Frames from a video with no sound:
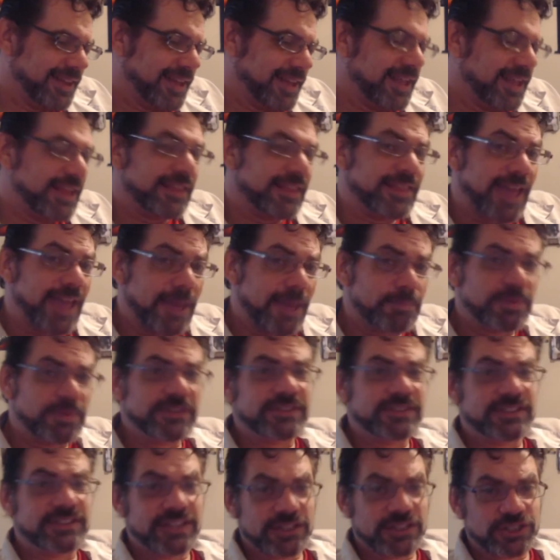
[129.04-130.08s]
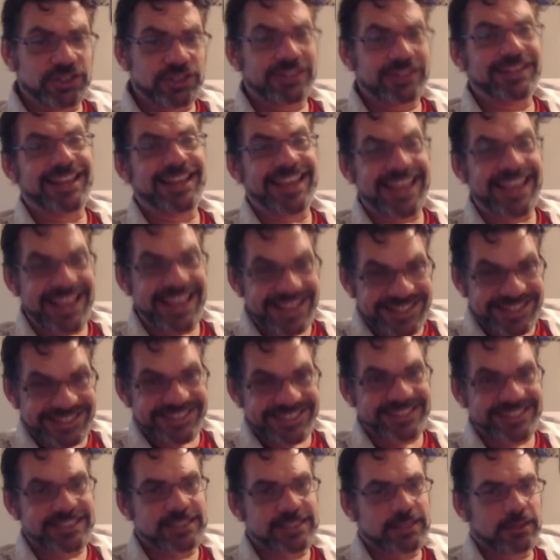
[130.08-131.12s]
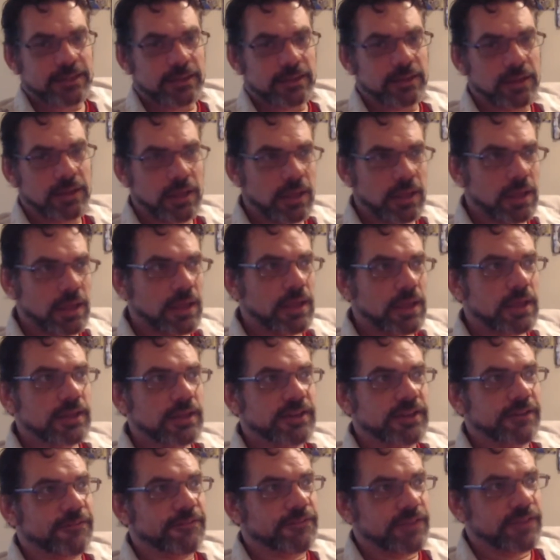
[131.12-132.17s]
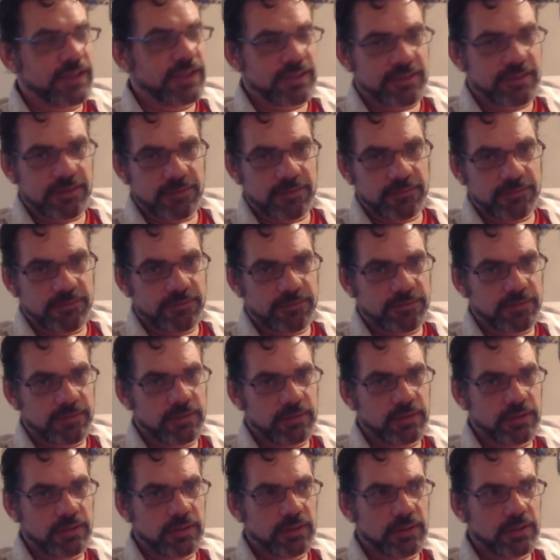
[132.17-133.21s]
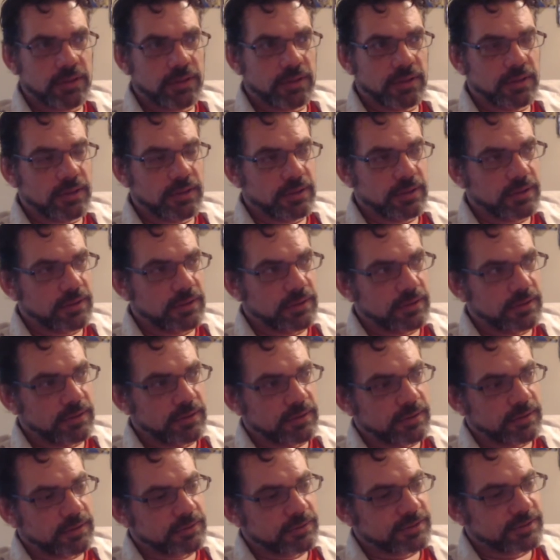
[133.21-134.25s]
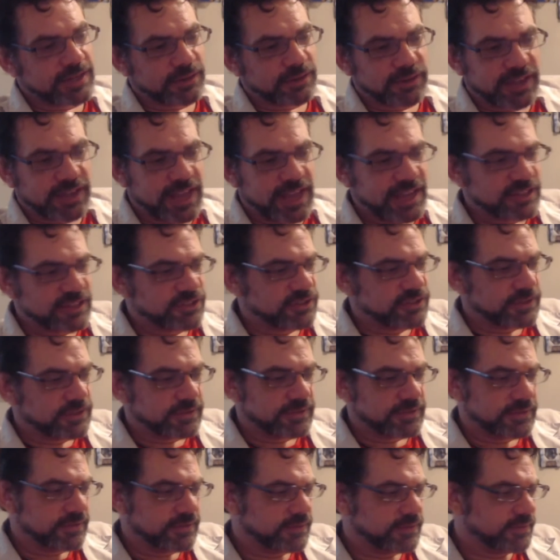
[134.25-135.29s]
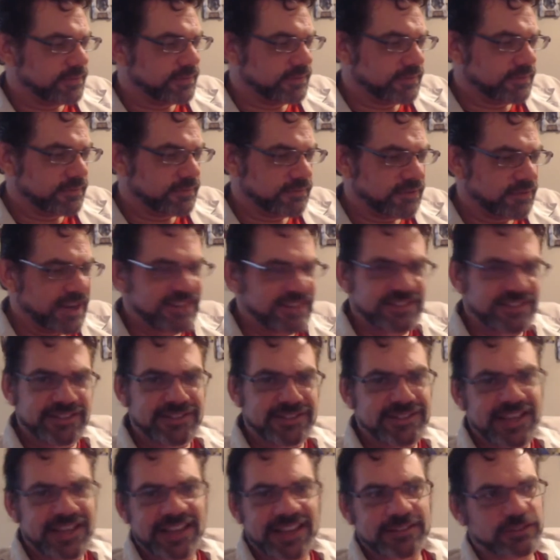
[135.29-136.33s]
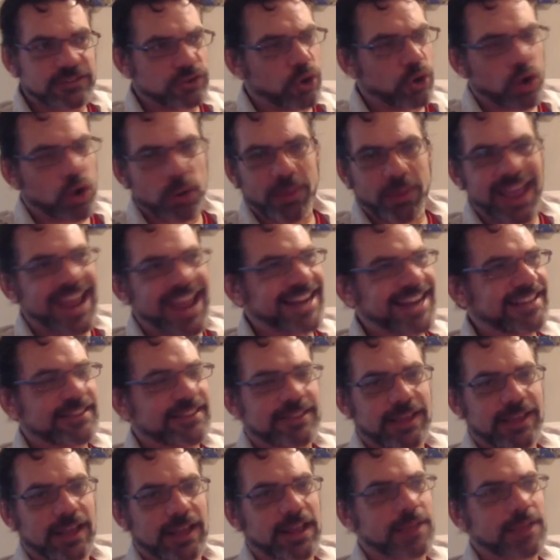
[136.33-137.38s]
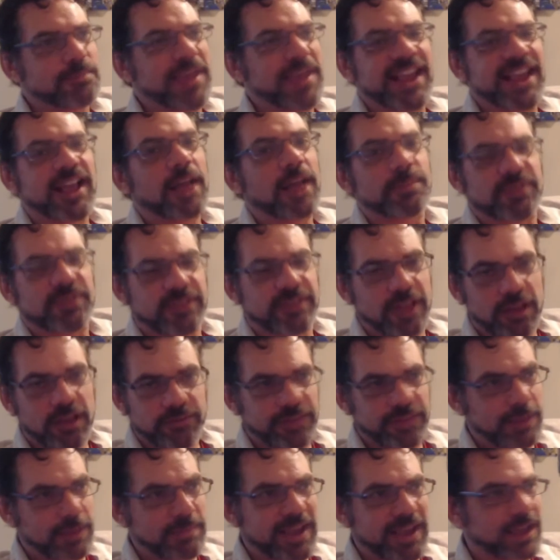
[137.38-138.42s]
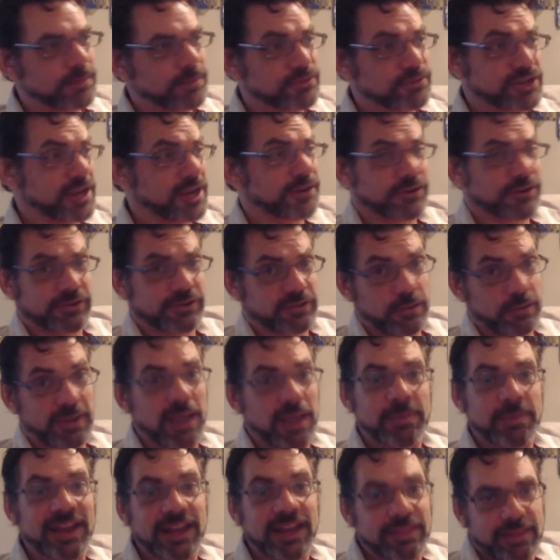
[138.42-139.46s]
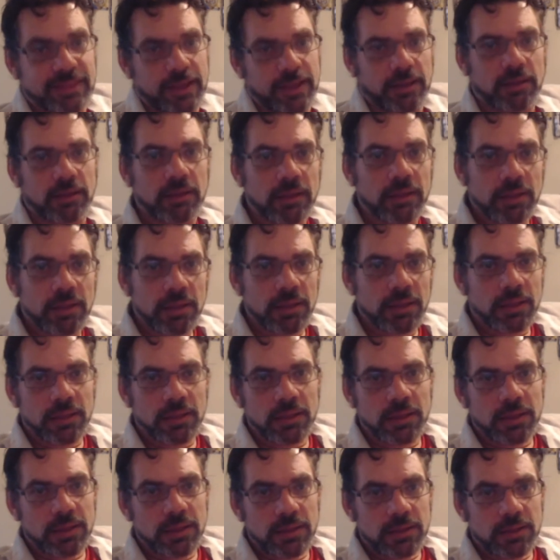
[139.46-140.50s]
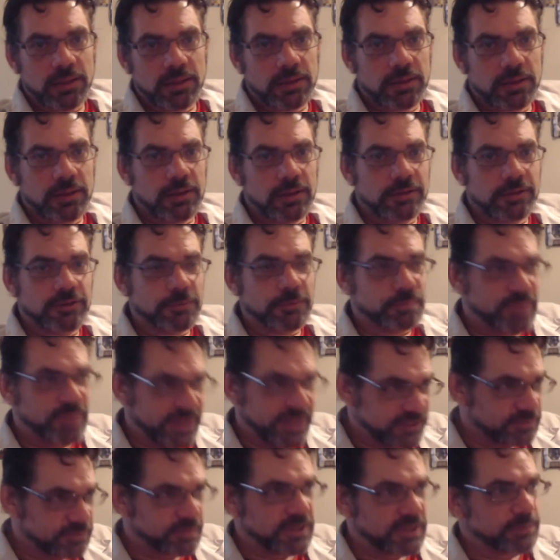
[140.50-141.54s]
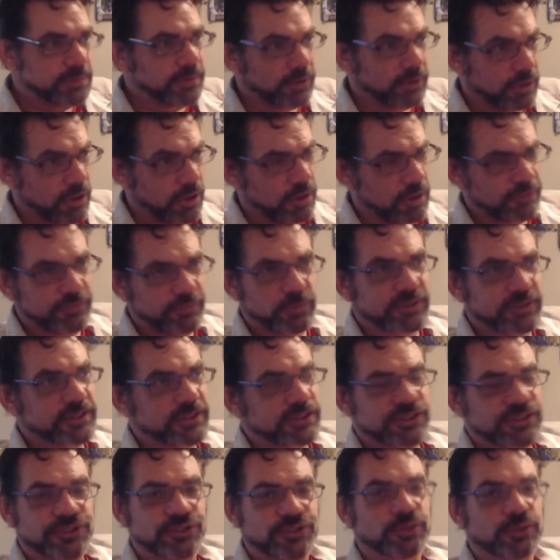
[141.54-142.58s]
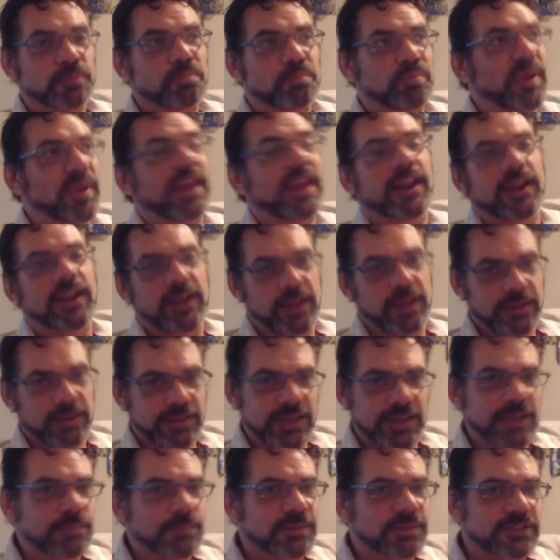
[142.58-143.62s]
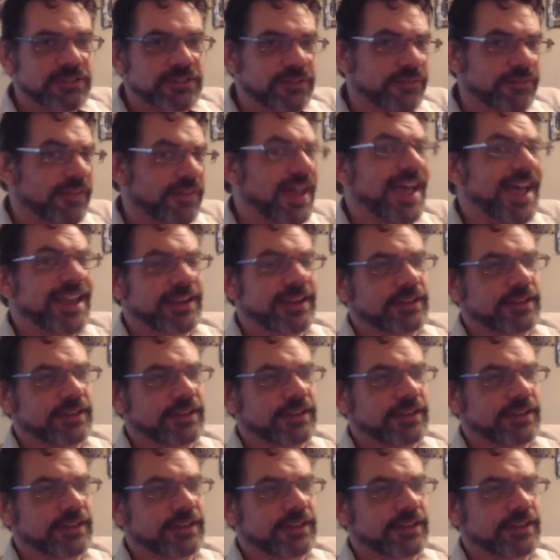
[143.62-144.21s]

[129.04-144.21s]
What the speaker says: That position is divisive, segregationist, racist, sexist, horrible, anything. They make up stuff. They make up genders. They'll make up anything to piss people off with their stupidity and keep us divided,